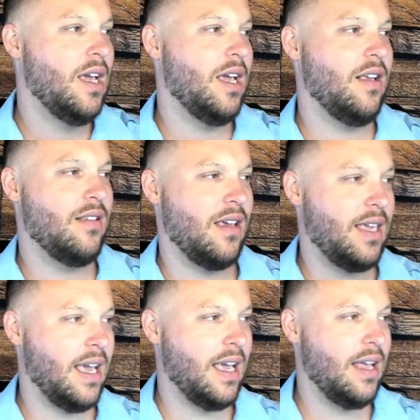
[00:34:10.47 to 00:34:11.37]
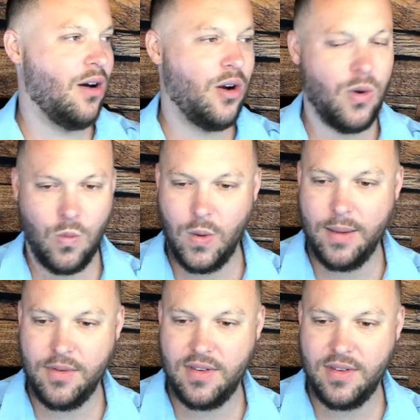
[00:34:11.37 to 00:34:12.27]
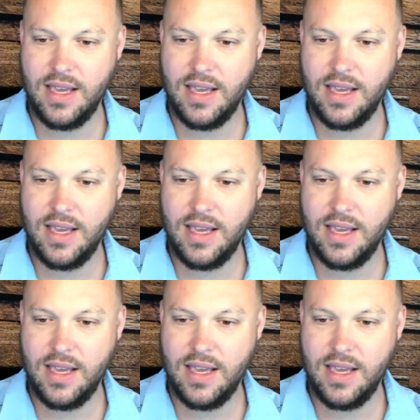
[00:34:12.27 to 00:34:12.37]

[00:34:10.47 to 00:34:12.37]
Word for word: is again on our website.